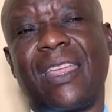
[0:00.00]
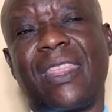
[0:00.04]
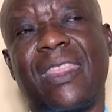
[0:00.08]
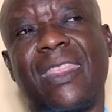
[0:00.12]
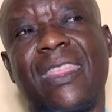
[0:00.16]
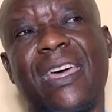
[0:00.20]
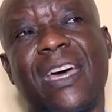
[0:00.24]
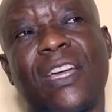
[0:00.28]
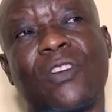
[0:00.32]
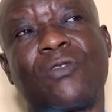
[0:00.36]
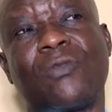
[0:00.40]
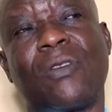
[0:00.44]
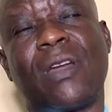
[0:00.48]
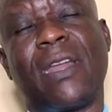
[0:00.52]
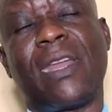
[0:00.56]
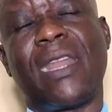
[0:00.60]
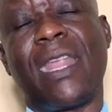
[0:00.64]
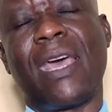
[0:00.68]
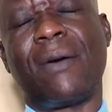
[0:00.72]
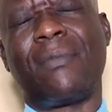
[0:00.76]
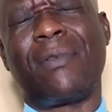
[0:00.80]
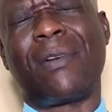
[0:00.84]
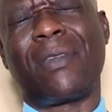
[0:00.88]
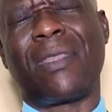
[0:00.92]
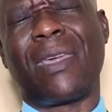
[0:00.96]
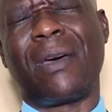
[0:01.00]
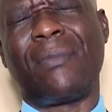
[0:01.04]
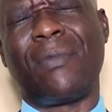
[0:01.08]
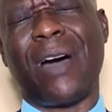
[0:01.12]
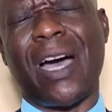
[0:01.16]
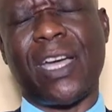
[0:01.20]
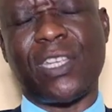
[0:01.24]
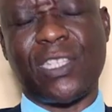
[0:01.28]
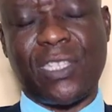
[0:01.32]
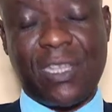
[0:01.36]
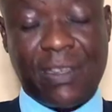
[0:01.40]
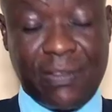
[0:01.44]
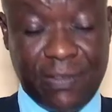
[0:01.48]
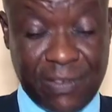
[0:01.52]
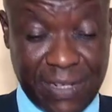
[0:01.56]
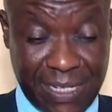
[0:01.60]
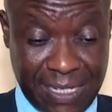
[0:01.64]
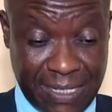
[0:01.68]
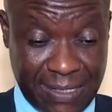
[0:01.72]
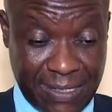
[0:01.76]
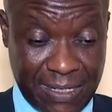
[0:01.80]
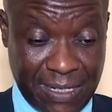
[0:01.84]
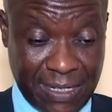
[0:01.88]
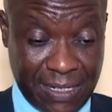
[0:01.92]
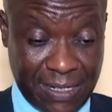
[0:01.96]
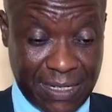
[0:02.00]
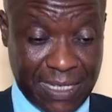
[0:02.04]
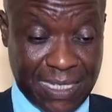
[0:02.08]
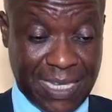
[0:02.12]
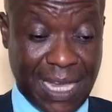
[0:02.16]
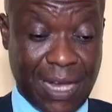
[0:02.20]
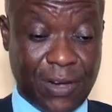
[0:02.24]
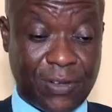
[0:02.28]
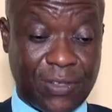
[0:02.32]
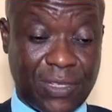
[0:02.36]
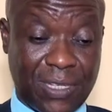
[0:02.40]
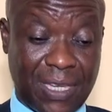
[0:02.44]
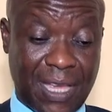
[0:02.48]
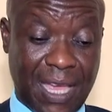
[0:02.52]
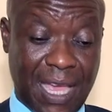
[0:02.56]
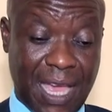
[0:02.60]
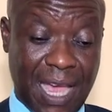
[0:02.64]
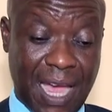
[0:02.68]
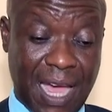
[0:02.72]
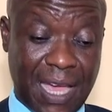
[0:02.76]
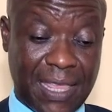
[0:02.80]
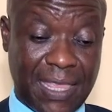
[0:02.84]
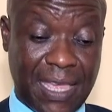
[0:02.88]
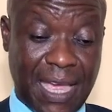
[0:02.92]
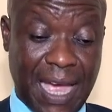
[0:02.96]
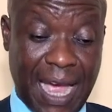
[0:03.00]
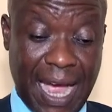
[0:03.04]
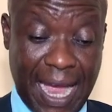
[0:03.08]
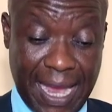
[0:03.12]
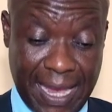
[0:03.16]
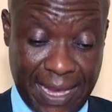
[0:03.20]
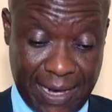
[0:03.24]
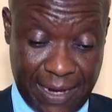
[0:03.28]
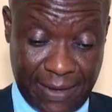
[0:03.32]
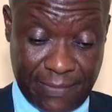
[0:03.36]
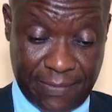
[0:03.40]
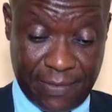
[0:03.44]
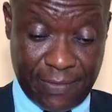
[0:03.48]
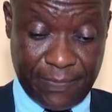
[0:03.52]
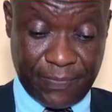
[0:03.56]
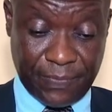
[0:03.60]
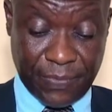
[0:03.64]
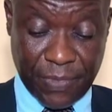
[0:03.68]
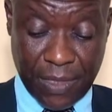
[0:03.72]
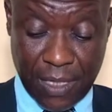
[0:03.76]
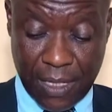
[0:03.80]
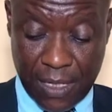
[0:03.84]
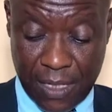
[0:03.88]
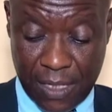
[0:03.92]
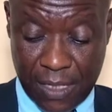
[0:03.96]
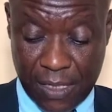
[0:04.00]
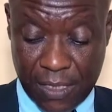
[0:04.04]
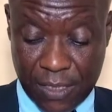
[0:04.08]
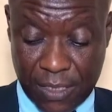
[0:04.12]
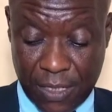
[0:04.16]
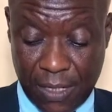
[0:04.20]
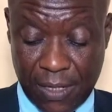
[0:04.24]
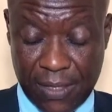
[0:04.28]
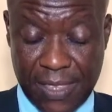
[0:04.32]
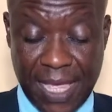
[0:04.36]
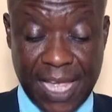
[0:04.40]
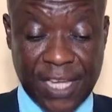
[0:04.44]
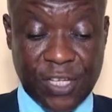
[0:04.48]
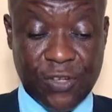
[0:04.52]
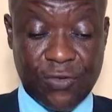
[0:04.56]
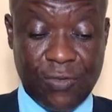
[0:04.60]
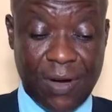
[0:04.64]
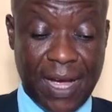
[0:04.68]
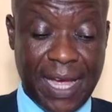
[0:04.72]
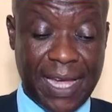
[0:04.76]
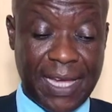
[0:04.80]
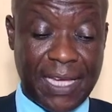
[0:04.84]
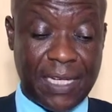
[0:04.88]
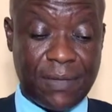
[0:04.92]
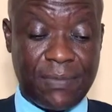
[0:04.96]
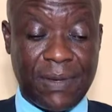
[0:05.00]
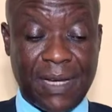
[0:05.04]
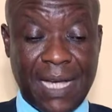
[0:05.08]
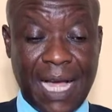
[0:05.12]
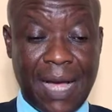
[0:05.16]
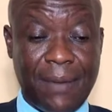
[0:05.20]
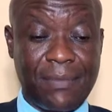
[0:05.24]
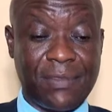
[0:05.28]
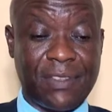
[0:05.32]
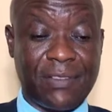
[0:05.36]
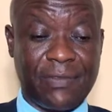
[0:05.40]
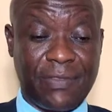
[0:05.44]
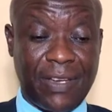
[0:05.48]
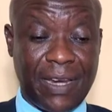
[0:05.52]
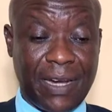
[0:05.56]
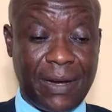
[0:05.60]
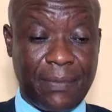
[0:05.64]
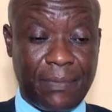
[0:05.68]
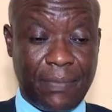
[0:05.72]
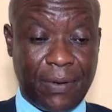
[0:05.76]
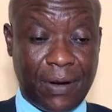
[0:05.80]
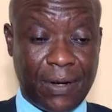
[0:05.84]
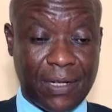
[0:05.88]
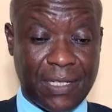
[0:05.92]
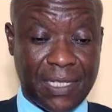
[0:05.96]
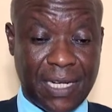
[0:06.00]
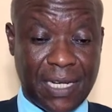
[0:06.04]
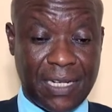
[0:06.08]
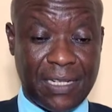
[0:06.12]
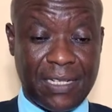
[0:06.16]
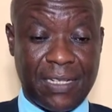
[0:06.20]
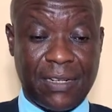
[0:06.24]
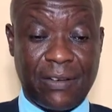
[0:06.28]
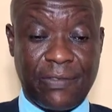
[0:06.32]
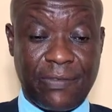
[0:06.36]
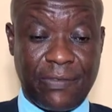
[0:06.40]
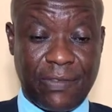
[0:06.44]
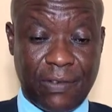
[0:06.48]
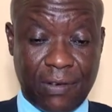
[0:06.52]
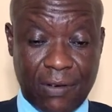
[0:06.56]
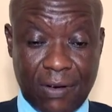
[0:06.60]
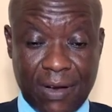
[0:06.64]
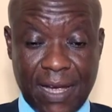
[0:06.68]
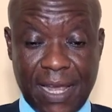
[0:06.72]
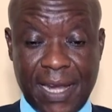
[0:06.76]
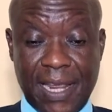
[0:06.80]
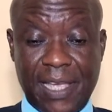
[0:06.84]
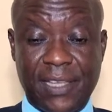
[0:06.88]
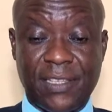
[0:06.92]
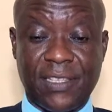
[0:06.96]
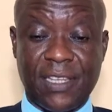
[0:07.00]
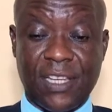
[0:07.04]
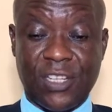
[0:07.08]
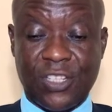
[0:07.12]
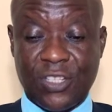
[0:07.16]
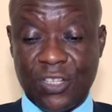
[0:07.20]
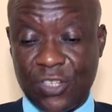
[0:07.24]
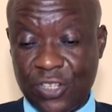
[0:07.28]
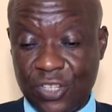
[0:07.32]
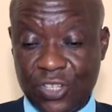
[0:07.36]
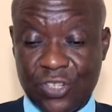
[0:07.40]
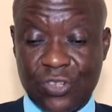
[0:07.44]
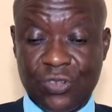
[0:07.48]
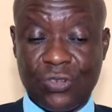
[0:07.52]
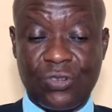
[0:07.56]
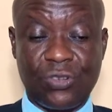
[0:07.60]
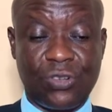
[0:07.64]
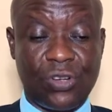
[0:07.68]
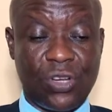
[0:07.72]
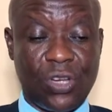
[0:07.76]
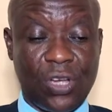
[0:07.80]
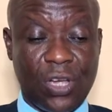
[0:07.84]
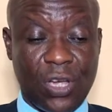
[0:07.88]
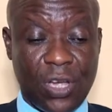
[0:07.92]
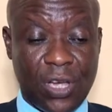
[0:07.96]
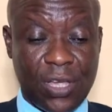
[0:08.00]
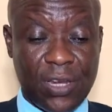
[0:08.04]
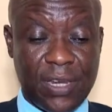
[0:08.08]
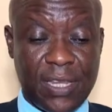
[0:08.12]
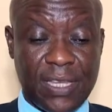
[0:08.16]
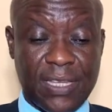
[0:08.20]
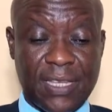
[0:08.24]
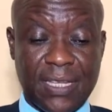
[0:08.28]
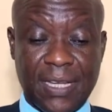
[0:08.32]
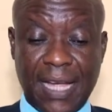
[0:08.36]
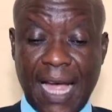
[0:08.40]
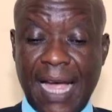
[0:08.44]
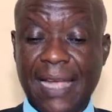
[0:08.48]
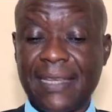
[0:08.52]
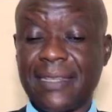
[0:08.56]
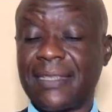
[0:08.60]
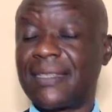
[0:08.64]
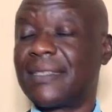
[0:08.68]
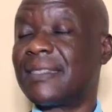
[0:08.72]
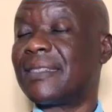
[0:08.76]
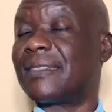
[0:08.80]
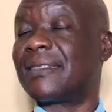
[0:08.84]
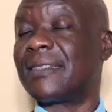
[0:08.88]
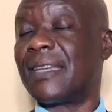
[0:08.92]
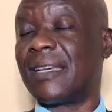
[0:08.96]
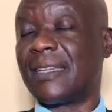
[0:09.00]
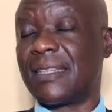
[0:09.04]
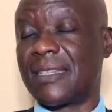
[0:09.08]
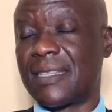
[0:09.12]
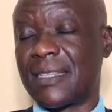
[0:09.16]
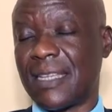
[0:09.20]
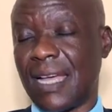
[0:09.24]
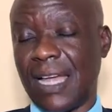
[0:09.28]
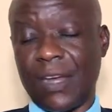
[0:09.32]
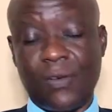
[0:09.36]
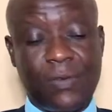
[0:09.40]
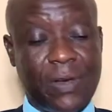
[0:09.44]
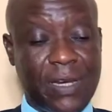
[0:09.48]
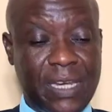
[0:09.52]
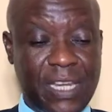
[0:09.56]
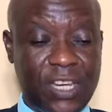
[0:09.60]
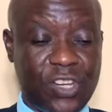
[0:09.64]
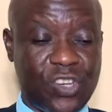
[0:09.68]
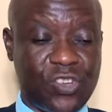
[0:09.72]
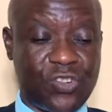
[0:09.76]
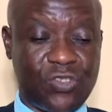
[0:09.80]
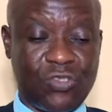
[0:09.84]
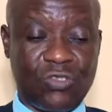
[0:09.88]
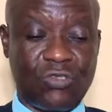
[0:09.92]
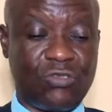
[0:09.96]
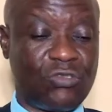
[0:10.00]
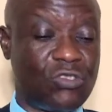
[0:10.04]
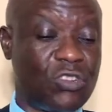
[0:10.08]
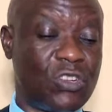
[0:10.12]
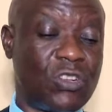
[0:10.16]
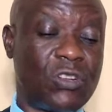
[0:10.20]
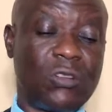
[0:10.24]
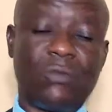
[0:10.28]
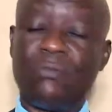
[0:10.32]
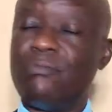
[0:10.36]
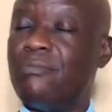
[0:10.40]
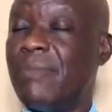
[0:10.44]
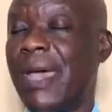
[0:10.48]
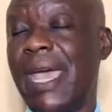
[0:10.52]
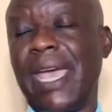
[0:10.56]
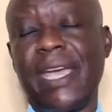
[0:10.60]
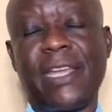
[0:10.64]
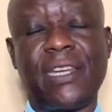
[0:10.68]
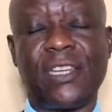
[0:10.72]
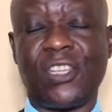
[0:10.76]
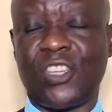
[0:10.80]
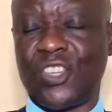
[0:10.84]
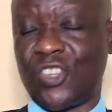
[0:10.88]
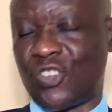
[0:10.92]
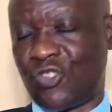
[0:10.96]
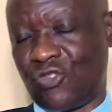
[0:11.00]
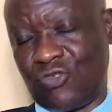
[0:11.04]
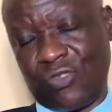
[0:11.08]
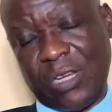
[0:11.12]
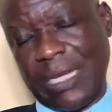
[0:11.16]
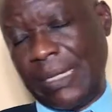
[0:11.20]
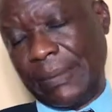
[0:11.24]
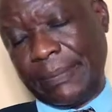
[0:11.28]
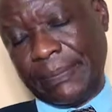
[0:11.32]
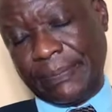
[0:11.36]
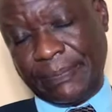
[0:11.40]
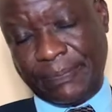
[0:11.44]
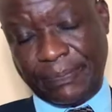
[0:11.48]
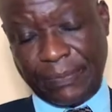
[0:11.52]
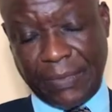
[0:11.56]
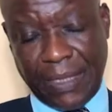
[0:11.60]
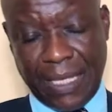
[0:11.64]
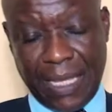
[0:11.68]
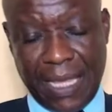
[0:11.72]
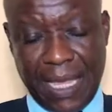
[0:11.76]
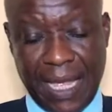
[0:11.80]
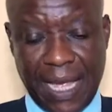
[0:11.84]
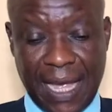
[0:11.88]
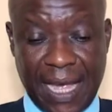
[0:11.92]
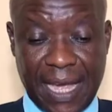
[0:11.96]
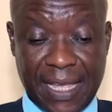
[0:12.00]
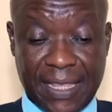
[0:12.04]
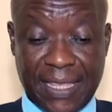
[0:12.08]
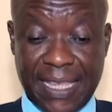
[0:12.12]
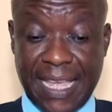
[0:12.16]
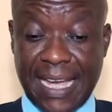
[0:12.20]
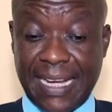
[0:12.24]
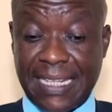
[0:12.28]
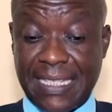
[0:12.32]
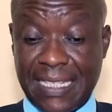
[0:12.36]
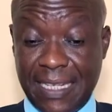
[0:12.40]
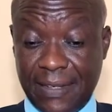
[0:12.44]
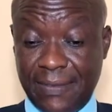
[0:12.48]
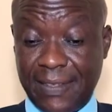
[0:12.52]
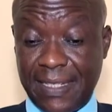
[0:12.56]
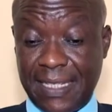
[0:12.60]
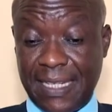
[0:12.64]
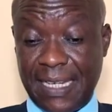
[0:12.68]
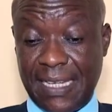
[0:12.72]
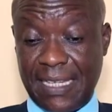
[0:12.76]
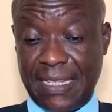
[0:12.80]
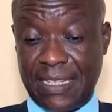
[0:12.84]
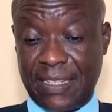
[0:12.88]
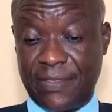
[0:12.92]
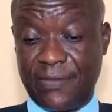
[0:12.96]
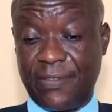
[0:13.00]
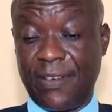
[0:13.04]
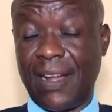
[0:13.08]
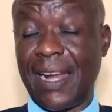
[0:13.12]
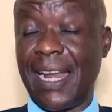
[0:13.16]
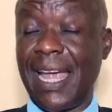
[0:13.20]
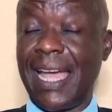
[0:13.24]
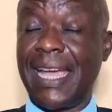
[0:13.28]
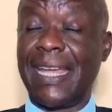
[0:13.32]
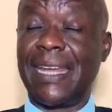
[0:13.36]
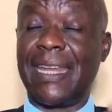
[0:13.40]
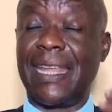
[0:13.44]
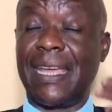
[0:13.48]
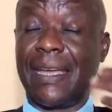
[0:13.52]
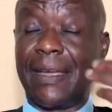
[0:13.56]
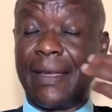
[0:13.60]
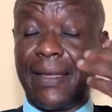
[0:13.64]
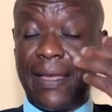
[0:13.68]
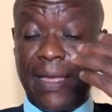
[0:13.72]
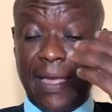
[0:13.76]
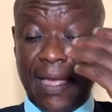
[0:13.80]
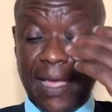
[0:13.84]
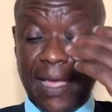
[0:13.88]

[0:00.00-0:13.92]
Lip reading: that will enable them to achieve results at the higher level. So that's why it becomes very important for organizations to discuss these things, and we need to mainstream the activities for aligning